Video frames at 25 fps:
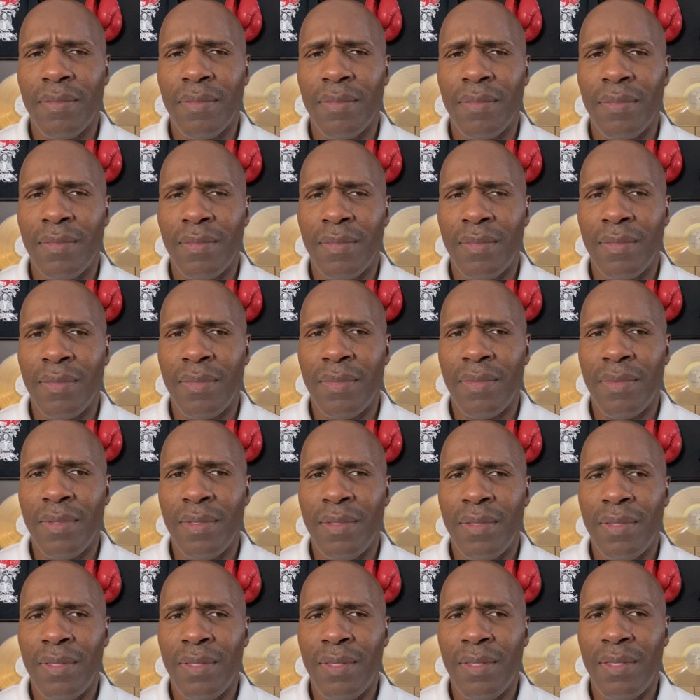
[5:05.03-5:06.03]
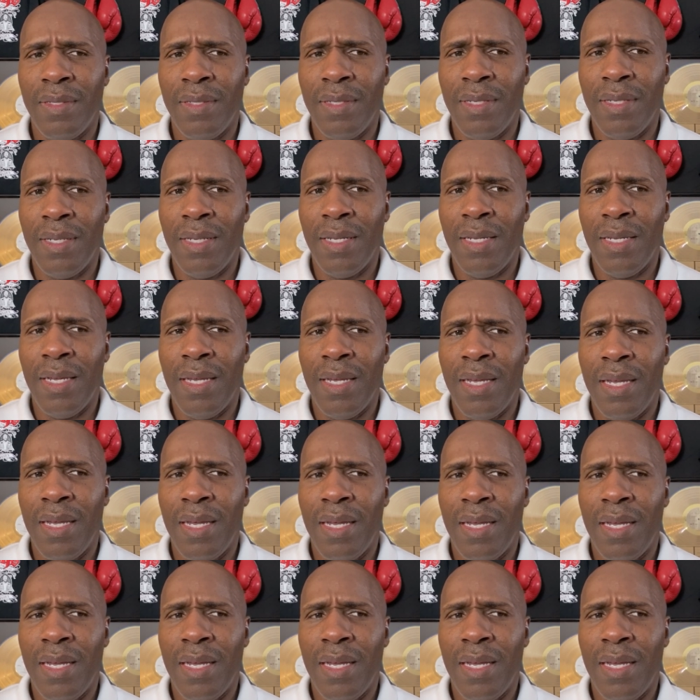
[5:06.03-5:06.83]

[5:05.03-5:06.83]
Nobody speaks.